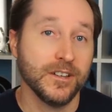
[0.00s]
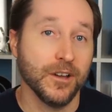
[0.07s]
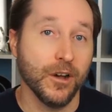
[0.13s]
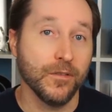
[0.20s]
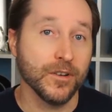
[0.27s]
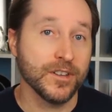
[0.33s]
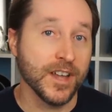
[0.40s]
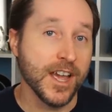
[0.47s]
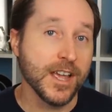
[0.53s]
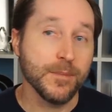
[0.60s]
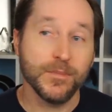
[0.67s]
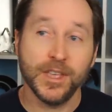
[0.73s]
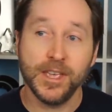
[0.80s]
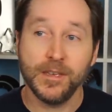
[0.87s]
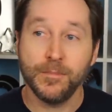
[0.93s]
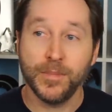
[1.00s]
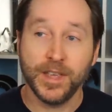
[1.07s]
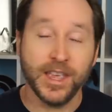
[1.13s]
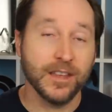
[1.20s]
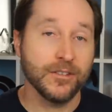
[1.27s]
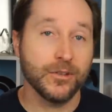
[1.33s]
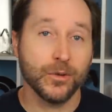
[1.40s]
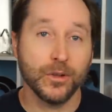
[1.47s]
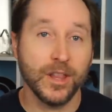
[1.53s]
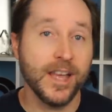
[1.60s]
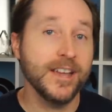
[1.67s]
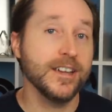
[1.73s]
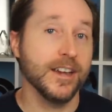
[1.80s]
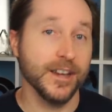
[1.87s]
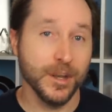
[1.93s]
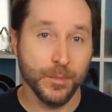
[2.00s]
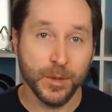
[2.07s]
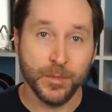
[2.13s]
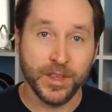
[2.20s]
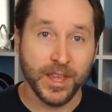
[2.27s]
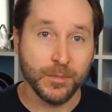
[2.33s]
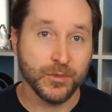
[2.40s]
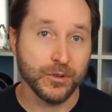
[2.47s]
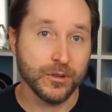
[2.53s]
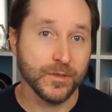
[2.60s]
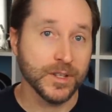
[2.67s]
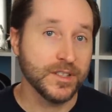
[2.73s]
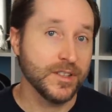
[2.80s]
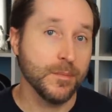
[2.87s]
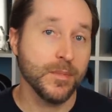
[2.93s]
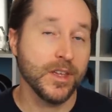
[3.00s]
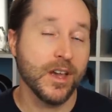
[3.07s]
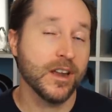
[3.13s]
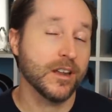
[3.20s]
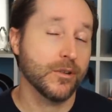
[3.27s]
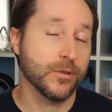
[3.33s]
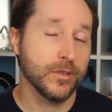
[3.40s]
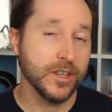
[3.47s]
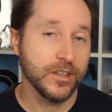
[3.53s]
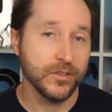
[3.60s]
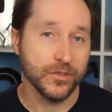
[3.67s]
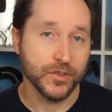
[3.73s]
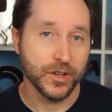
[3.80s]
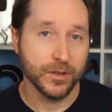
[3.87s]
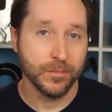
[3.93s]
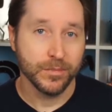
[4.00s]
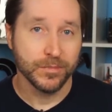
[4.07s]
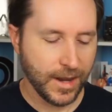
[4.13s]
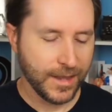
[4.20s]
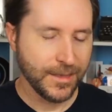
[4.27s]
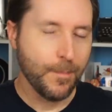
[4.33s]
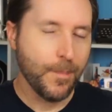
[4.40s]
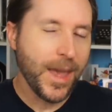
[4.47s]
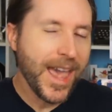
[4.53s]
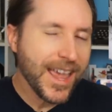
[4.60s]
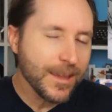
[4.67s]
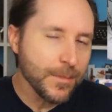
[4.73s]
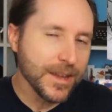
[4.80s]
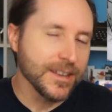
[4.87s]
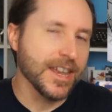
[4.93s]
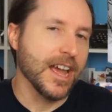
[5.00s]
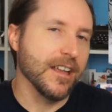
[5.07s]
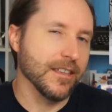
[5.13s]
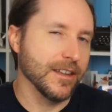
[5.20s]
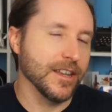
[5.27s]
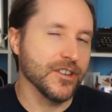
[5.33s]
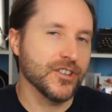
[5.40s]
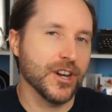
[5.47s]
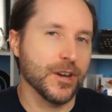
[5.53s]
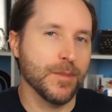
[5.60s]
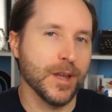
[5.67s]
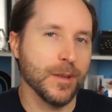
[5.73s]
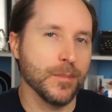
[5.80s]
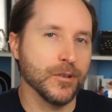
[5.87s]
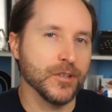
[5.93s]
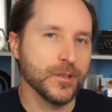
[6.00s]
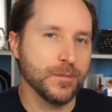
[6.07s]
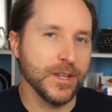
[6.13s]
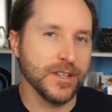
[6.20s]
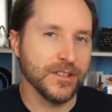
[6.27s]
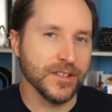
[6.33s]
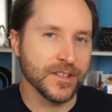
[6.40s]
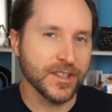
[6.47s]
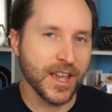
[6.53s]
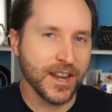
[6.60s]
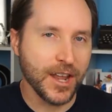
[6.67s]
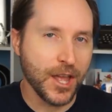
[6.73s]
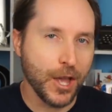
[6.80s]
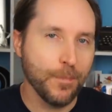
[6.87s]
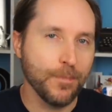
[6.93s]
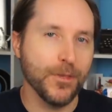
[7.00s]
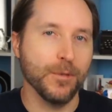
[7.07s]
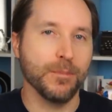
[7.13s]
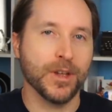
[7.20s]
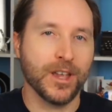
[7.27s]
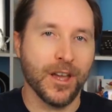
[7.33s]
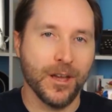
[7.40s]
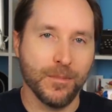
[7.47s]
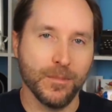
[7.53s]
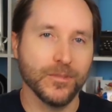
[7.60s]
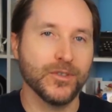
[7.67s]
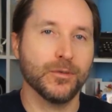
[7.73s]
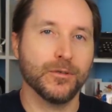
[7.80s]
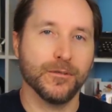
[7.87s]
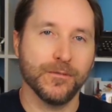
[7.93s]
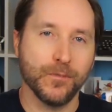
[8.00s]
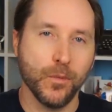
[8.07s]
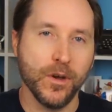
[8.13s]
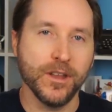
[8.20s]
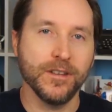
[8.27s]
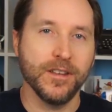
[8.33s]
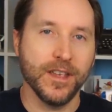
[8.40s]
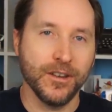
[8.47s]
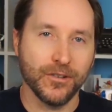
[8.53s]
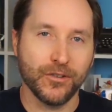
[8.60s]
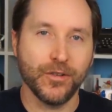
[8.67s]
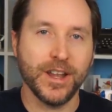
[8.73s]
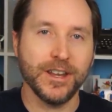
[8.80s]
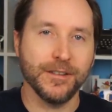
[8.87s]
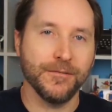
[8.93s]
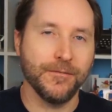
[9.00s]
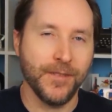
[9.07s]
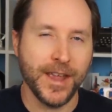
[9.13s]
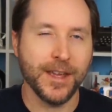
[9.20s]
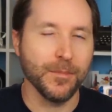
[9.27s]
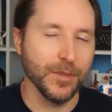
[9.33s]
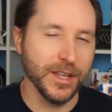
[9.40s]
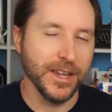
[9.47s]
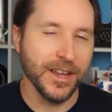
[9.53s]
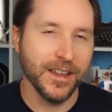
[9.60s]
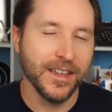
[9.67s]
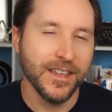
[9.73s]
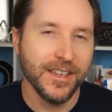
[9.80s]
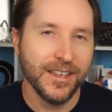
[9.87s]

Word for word: Over time, they began to rely on him. It became sort of a symbiotic relationship. And the pack mentality shared by both species kind of helped them become sort of one integrated family